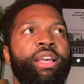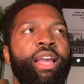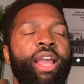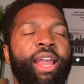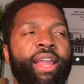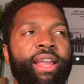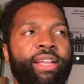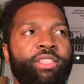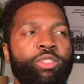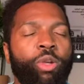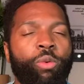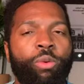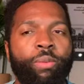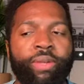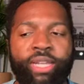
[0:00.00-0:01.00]
I'm not getting a
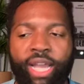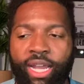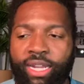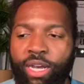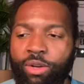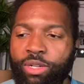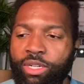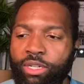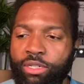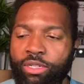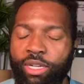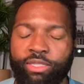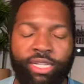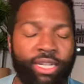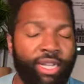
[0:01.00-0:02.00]
combustion engine
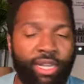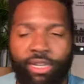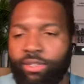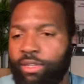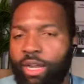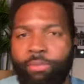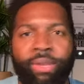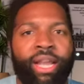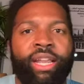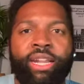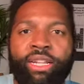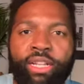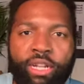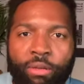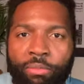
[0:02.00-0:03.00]
vehicle
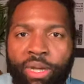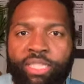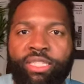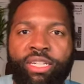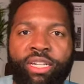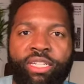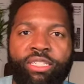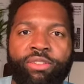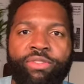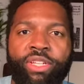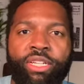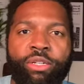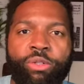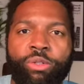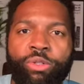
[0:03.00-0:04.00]
because that's
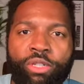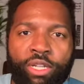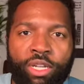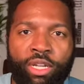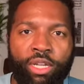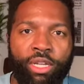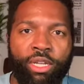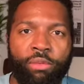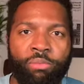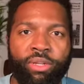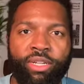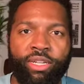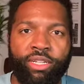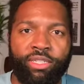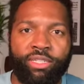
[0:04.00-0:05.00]
a sin
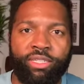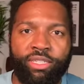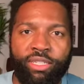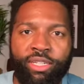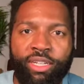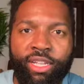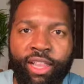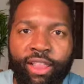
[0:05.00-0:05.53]
so